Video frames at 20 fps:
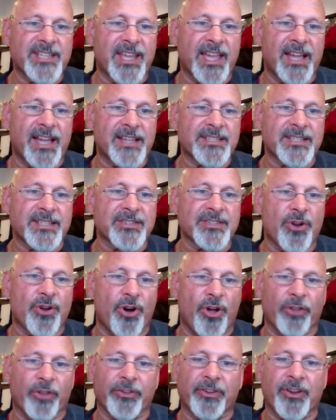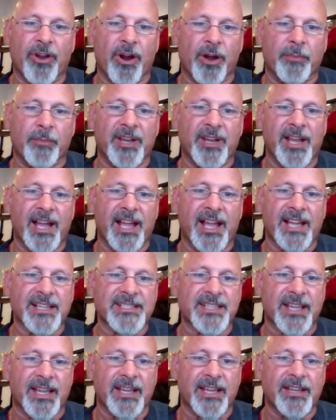gases called carbon
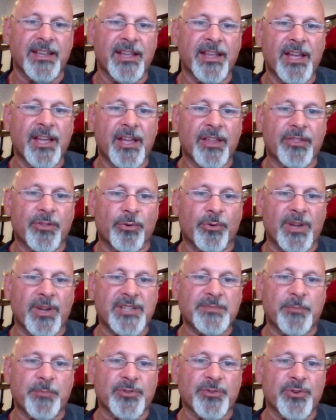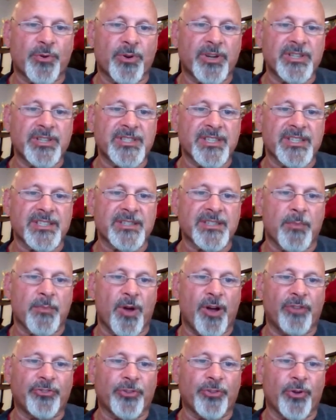dioxide. The respiratory system
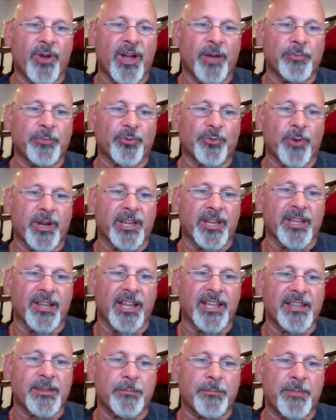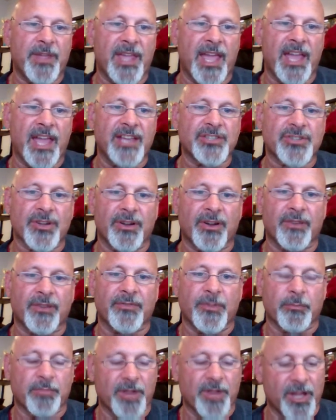also helps regulate the pH
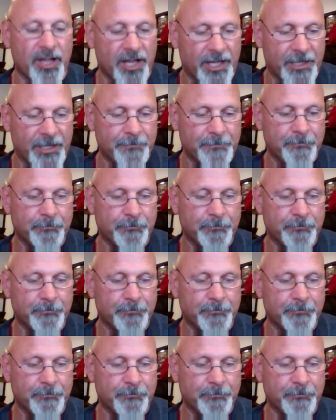of the blood.